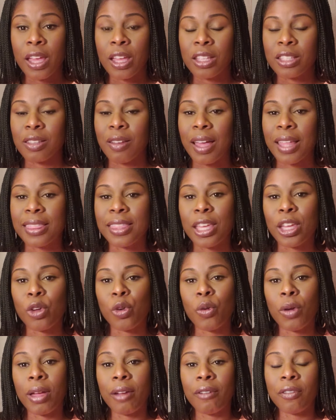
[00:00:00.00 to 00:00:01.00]
So I think
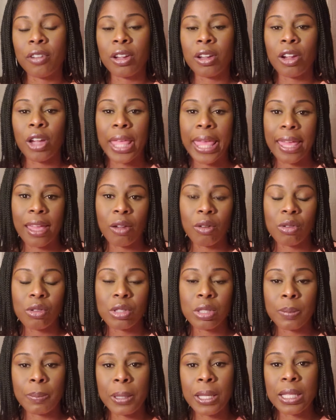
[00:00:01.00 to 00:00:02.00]
whoever Errol
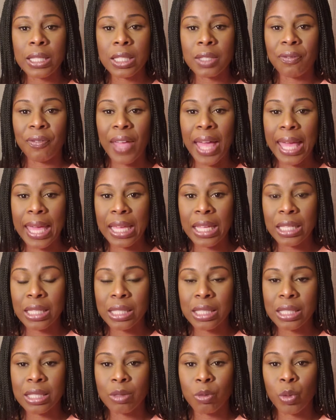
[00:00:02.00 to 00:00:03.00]
Spence
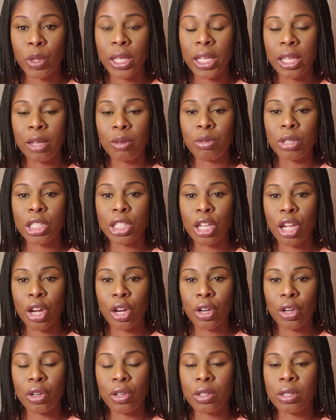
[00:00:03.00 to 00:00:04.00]
fights, when he
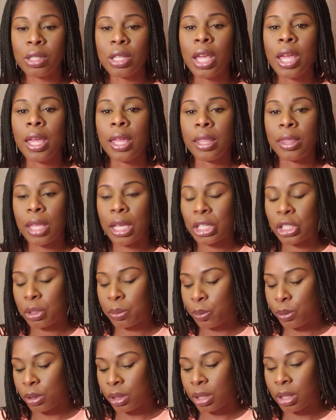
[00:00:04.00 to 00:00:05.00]
returns, they
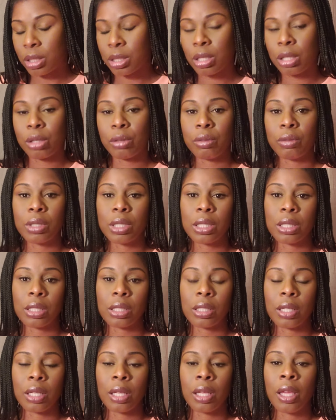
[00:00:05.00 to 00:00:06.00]
should put this
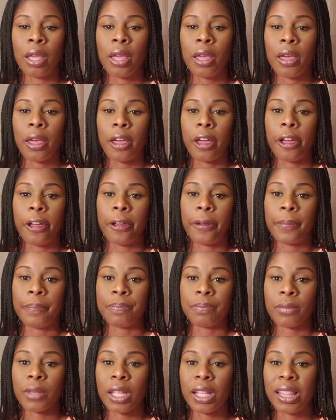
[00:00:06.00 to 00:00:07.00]
Clarissa
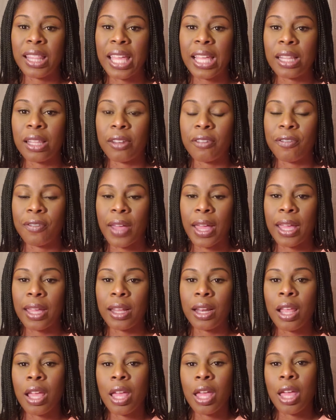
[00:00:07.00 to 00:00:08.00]
Layla
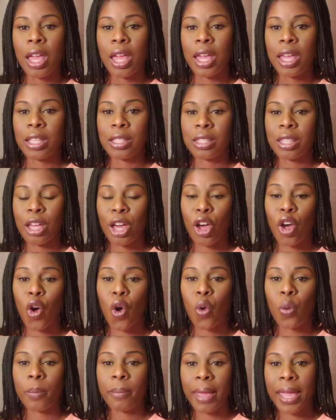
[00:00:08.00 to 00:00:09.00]
fight as the
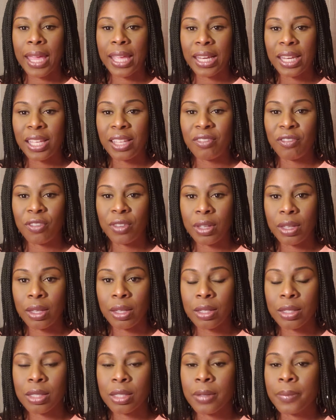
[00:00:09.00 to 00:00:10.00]
co-main
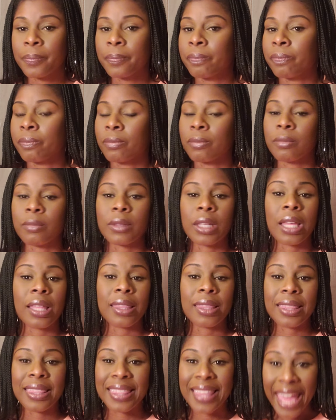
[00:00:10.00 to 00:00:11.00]
event.
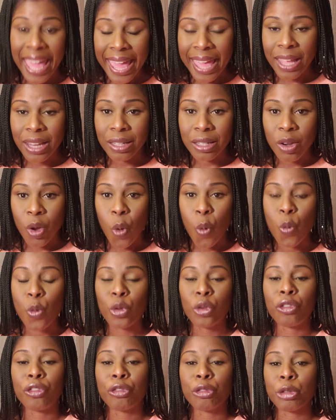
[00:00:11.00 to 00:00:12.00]
That
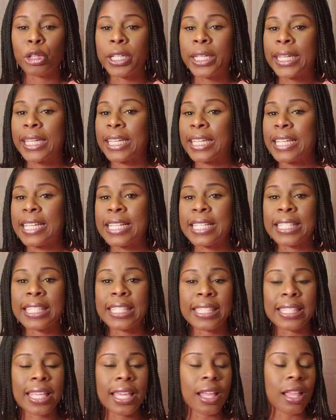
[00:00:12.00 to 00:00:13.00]
will freaking
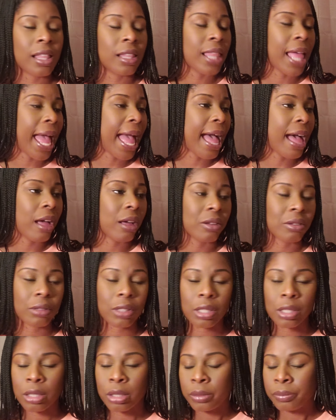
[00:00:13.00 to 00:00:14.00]
sell out.
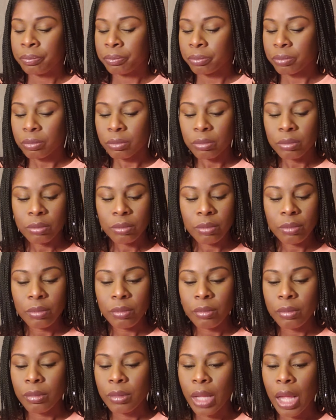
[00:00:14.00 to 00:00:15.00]

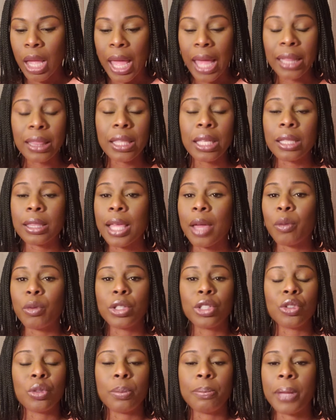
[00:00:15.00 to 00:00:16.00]
I think that
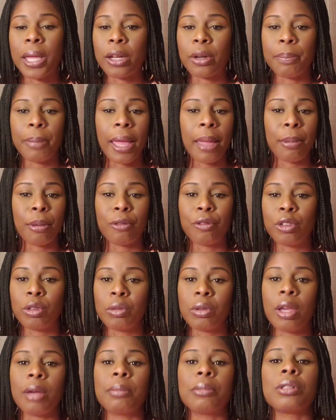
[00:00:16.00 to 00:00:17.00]
would do better pay-per-view
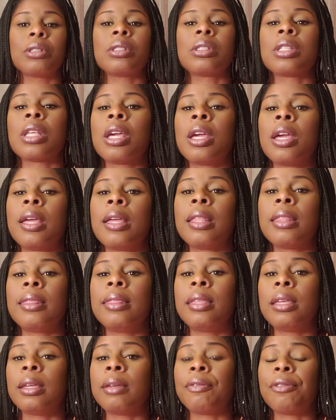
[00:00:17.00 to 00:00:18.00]
numbers
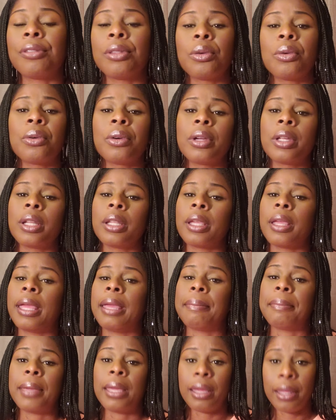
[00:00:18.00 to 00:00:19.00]
than Floyd
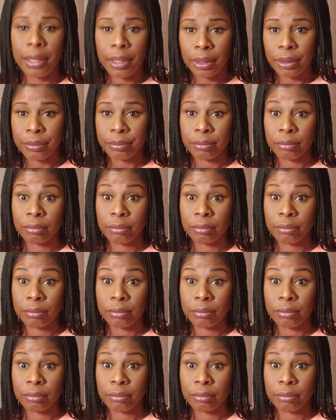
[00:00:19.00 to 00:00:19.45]
and Manny.